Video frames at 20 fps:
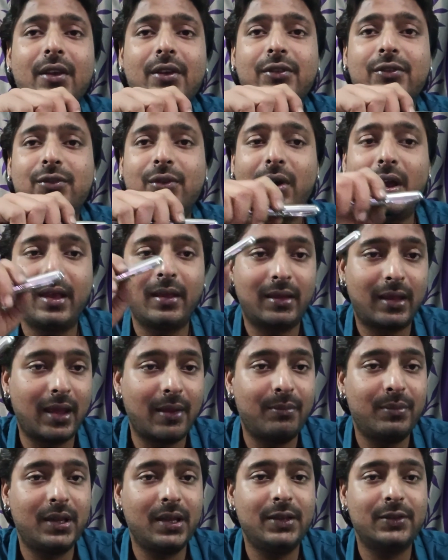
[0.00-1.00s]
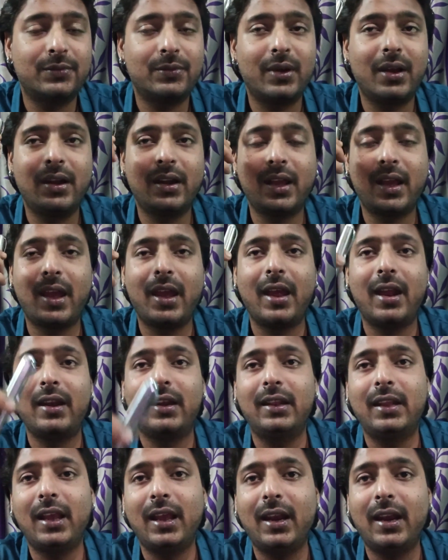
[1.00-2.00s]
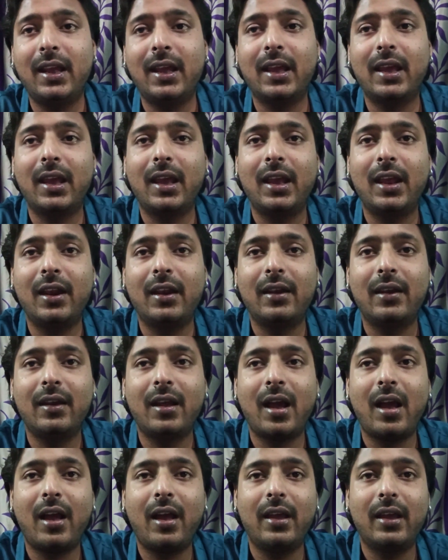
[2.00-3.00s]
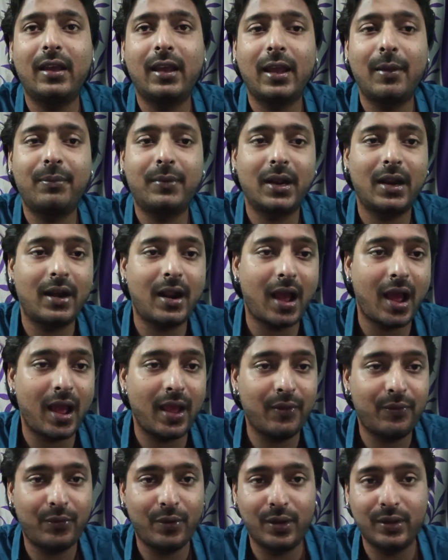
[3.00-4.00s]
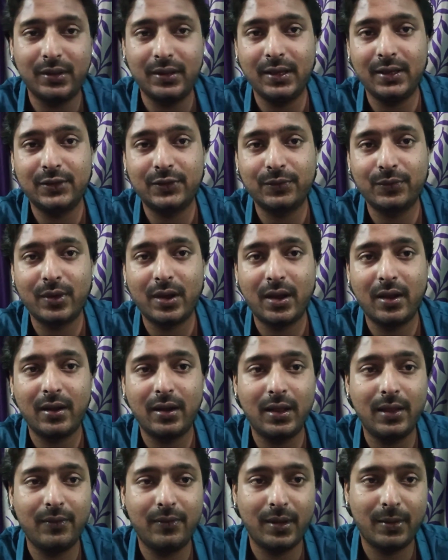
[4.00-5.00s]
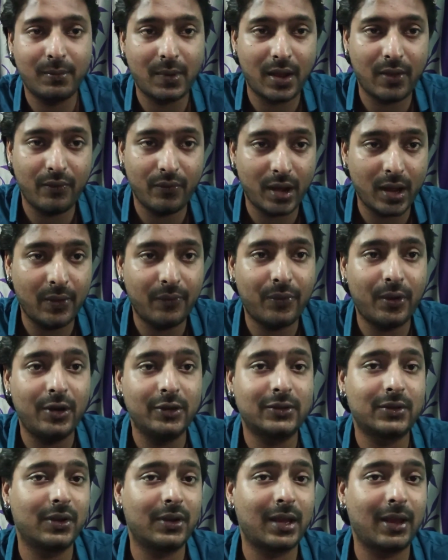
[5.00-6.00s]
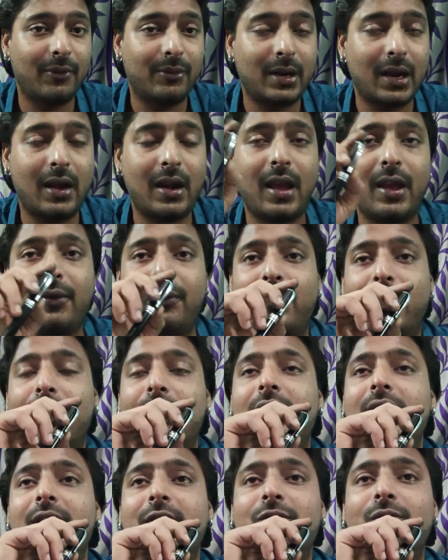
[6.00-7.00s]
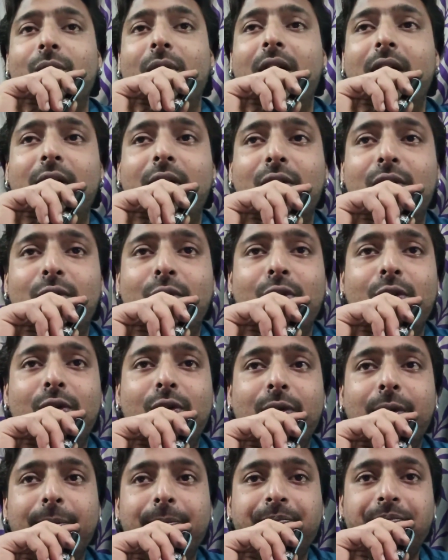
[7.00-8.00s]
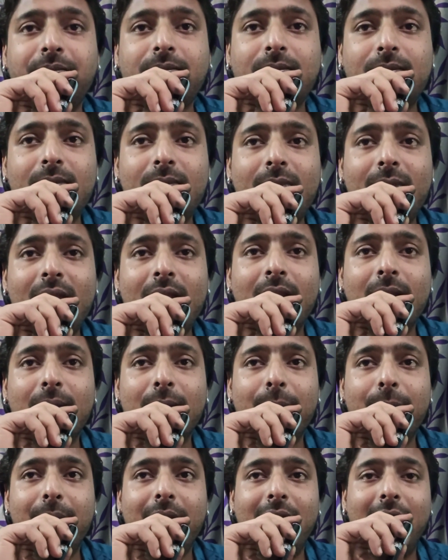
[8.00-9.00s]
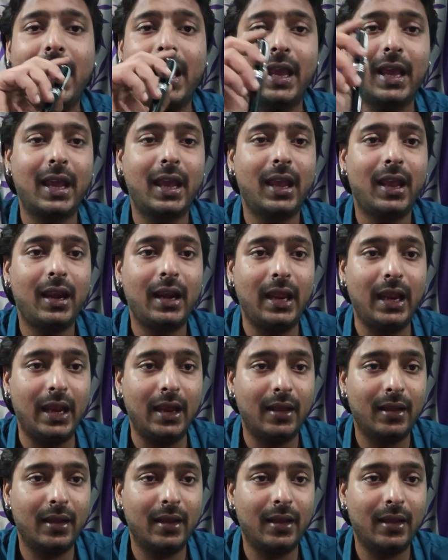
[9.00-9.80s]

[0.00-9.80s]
So I kept this one, and then again I kept an eye for this one. Even my wife also kept an eye for this one to be again